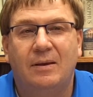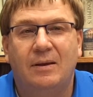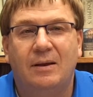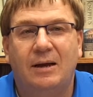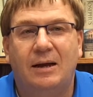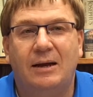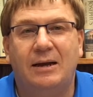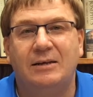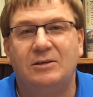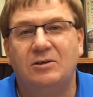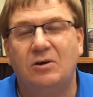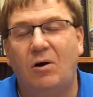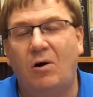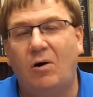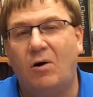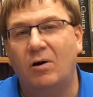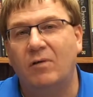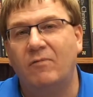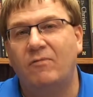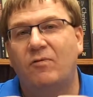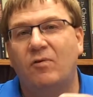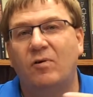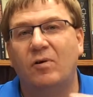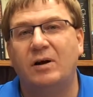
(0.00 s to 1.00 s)
And it's
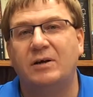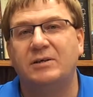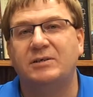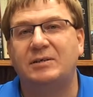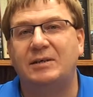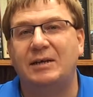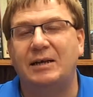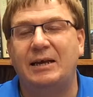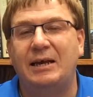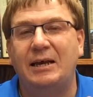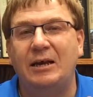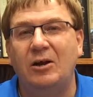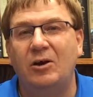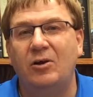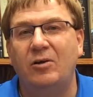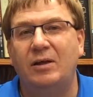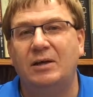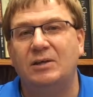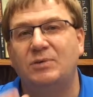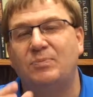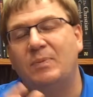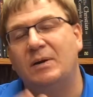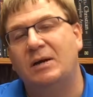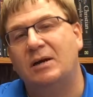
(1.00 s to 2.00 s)
hard for us to hear
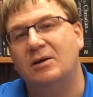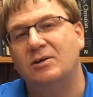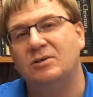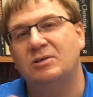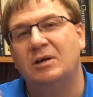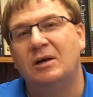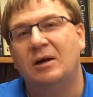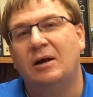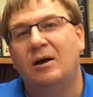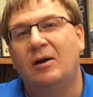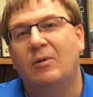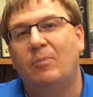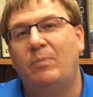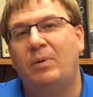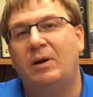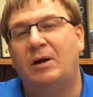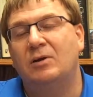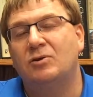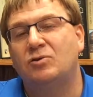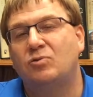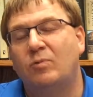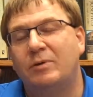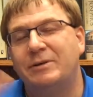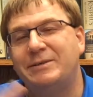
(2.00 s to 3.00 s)
this because
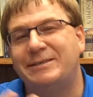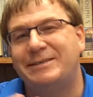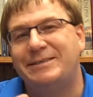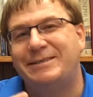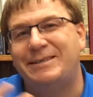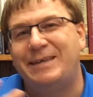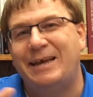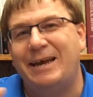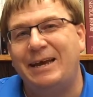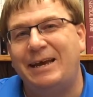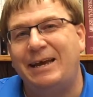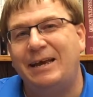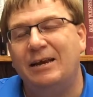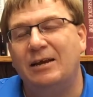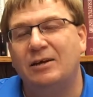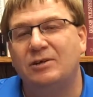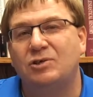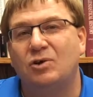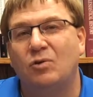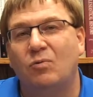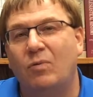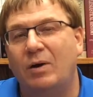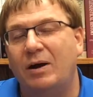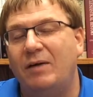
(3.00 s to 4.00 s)
what's taking us
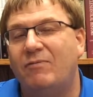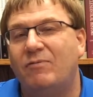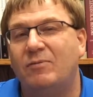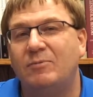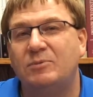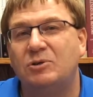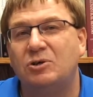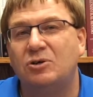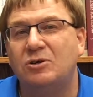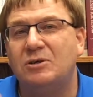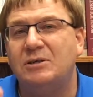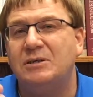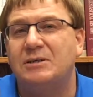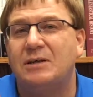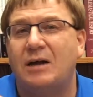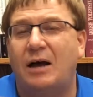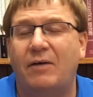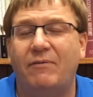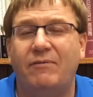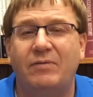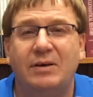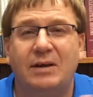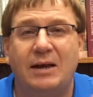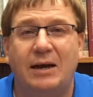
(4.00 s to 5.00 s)
away from church is
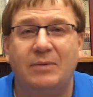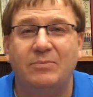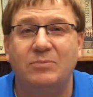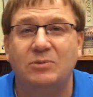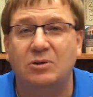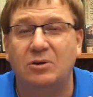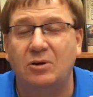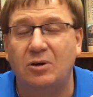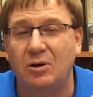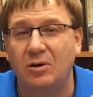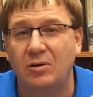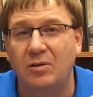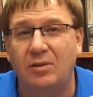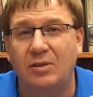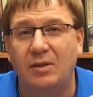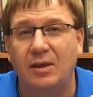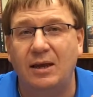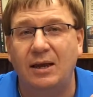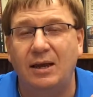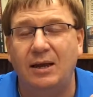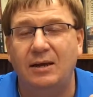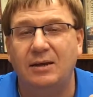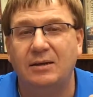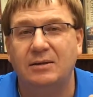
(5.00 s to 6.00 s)
oftentimes good
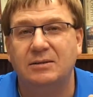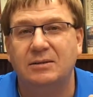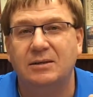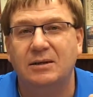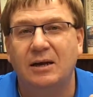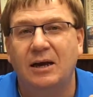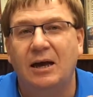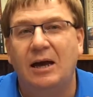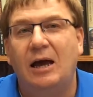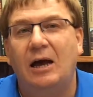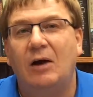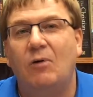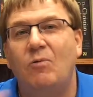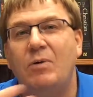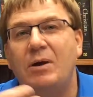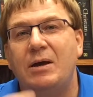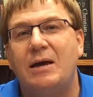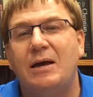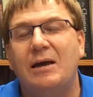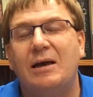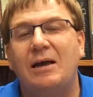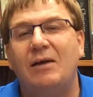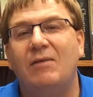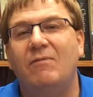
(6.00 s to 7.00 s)
things. And we
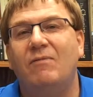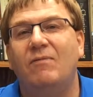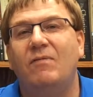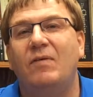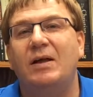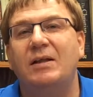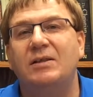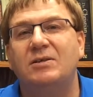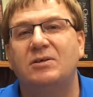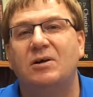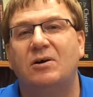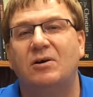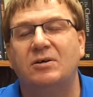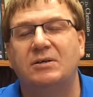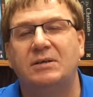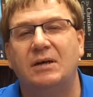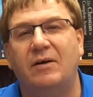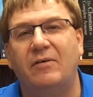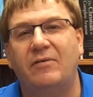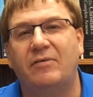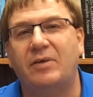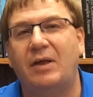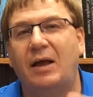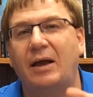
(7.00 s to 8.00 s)
can convince
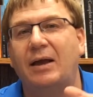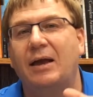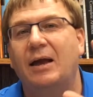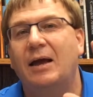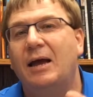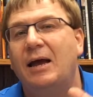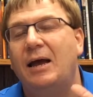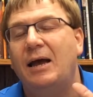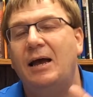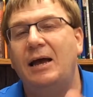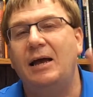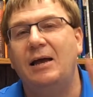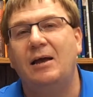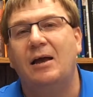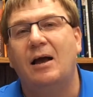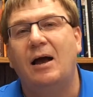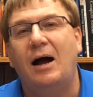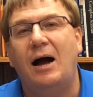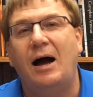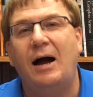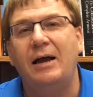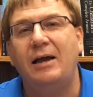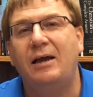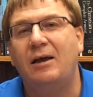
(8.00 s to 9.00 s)
ourselves like, hey,
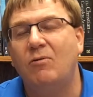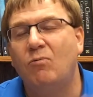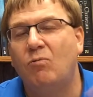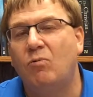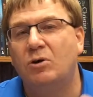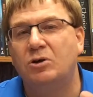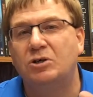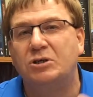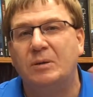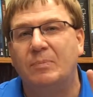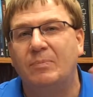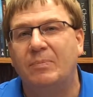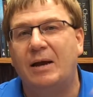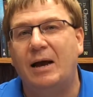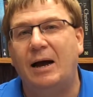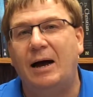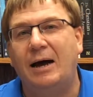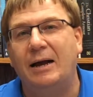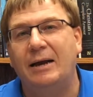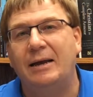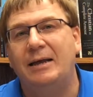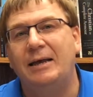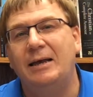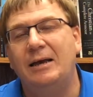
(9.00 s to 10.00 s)
I can worship
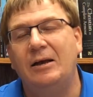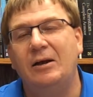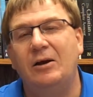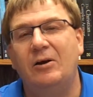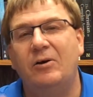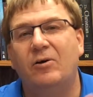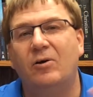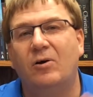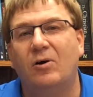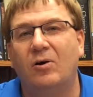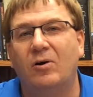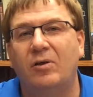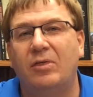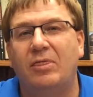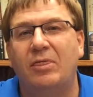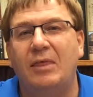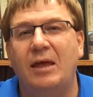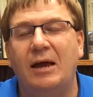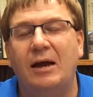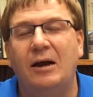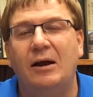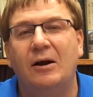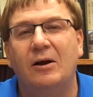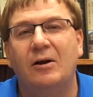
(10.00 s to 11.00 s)
God here or
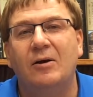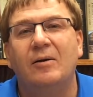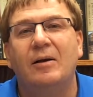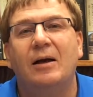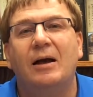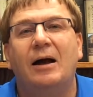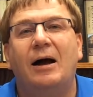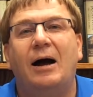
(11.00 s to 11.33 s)
there.